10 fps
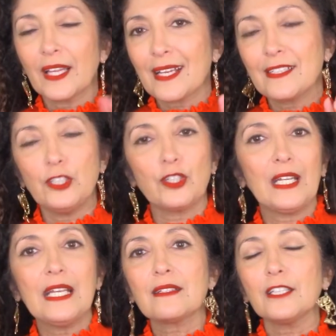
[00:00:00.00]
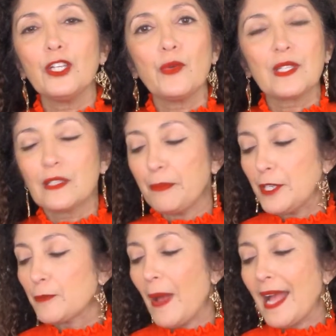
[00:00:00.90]
like I said, you can easily use as a
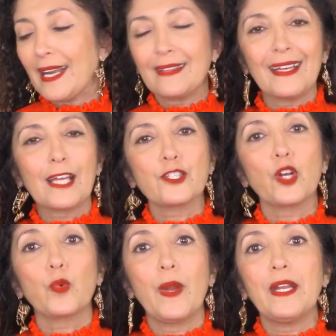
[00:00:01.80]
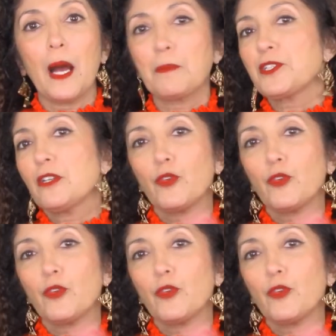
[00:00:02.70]
beach bag, and I think that's a great option.